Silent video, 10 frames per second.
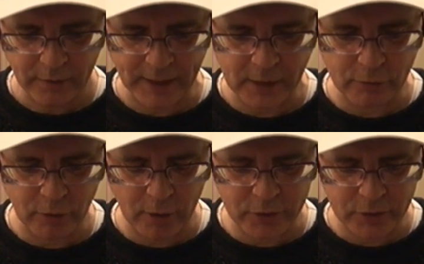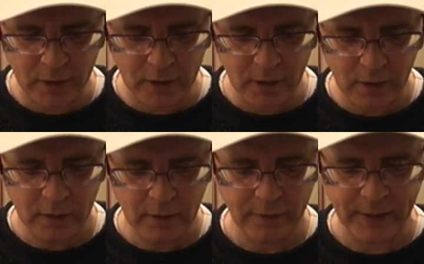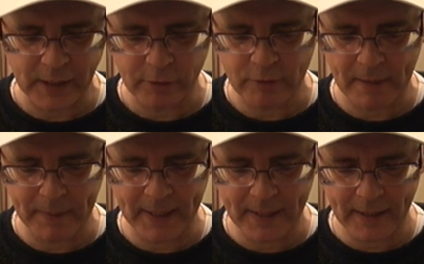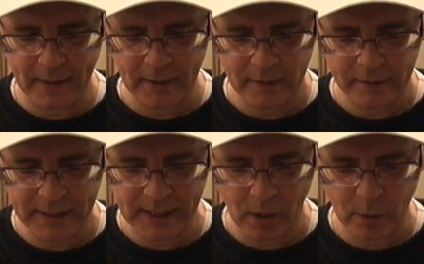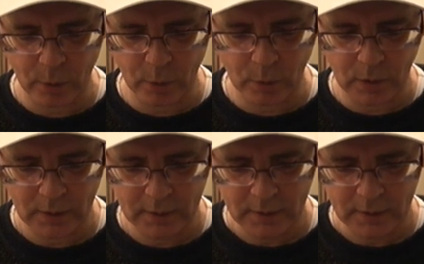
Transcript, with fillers: Thank you, Rose Sir. Thank you, Rabia, Nicole,